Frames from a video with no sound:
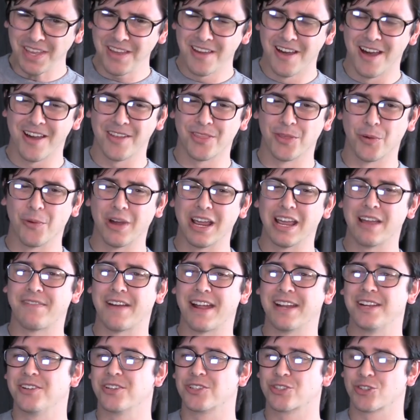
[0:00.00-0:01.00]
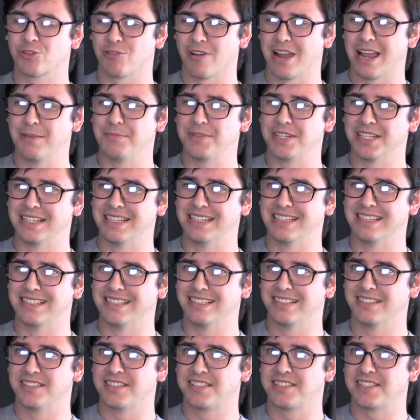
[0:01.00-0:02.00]
Uh, the way I've had it described
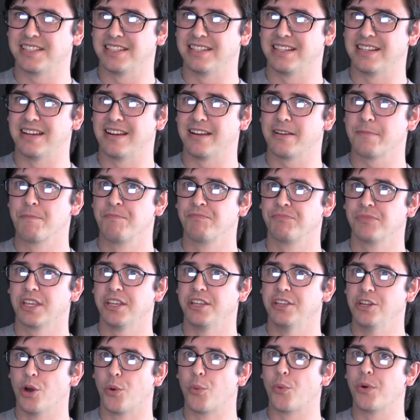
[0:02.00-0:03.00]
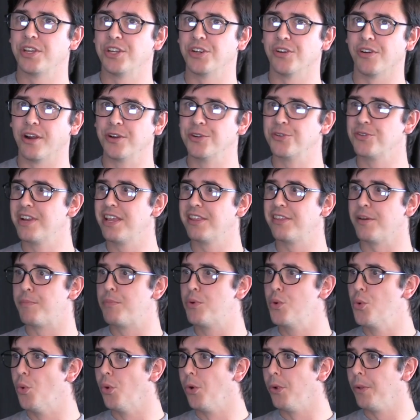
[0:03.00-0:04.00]
is, uh, you know, when you're underneath a
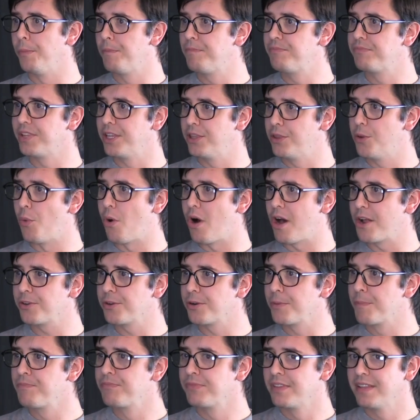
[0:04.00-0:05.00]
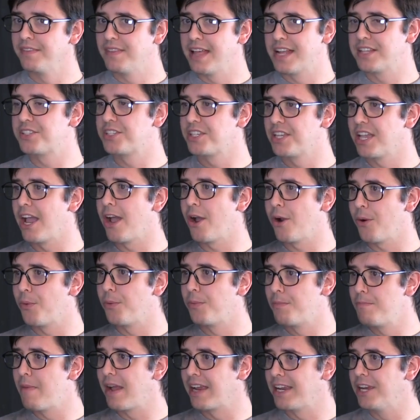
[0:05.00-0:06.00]
pool in the water, that's
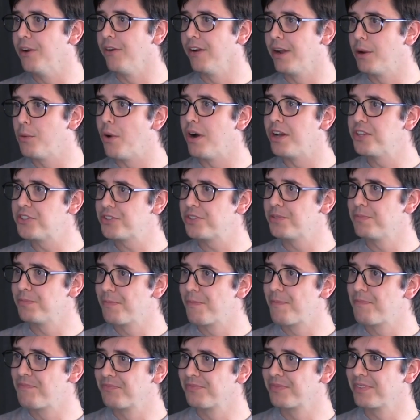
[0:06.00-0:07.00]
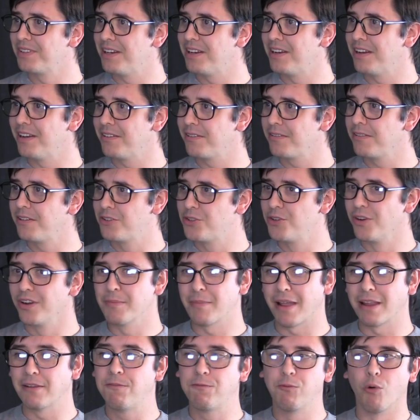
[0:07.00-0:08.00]
how my hearing was uh, during
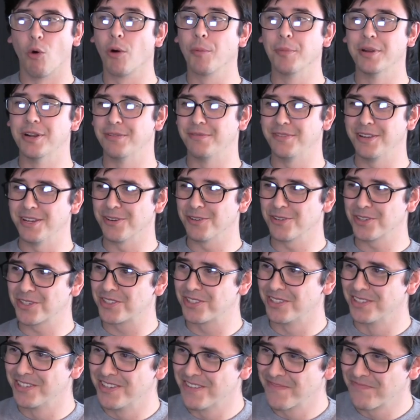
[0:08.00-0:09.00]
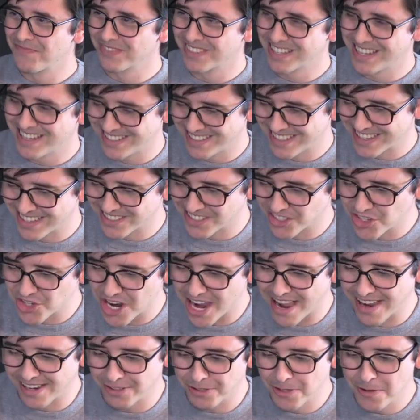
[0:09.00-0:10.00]
my formative years uh, as a
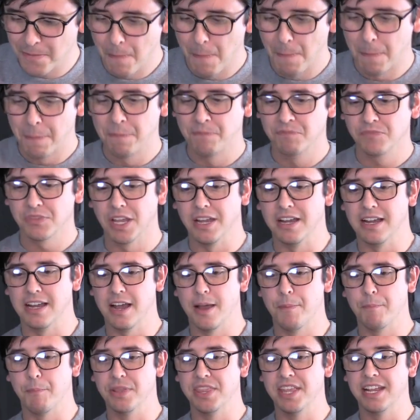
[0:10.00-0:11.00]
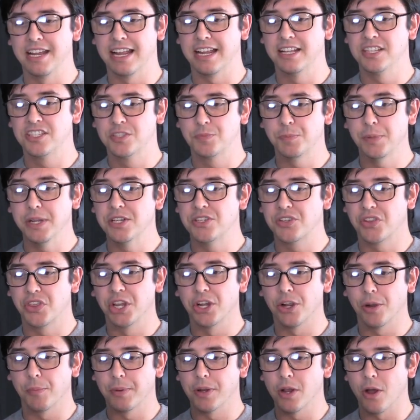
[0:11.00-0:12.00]
child. Uh, but then I had speech
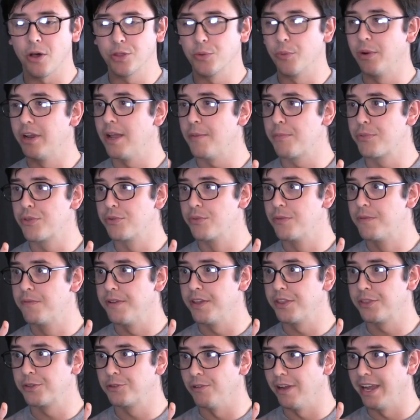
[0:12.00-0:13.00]
therapy all the way up through fifth